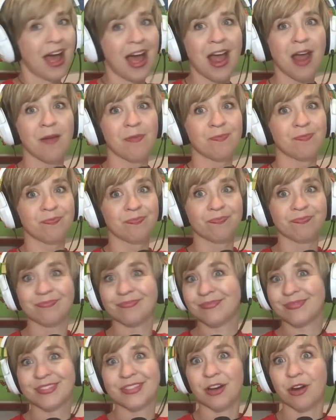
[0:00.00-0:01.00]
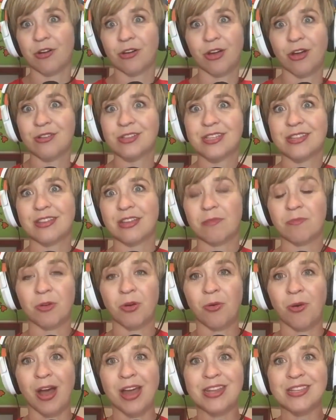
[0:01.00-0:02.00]
I don't go to them
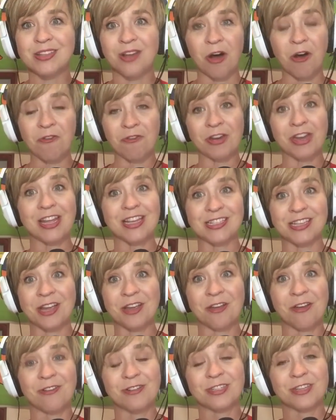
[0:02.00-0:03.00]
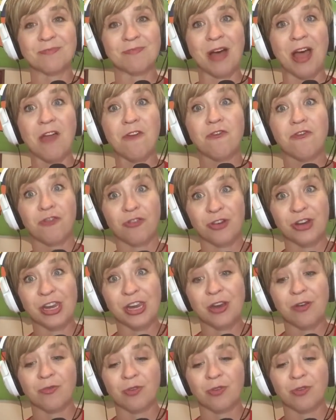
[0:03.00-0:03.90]
quite as often as I go to my free